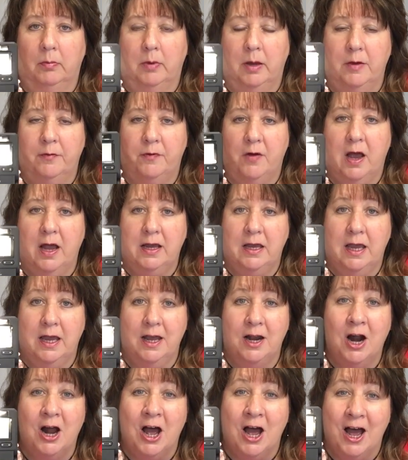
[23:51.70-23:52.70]
if I
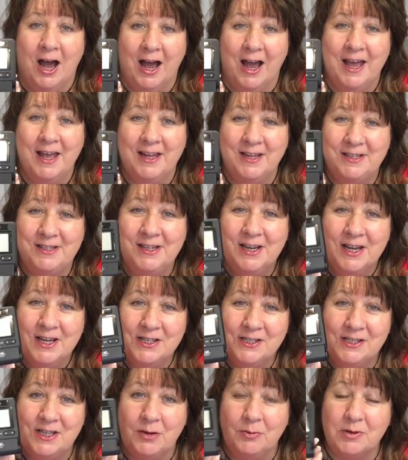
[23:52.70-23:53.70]
cannot
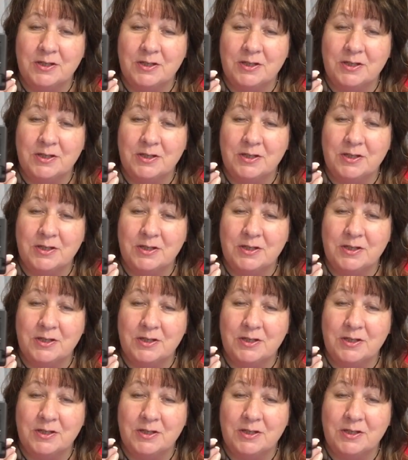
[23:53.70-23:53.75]
see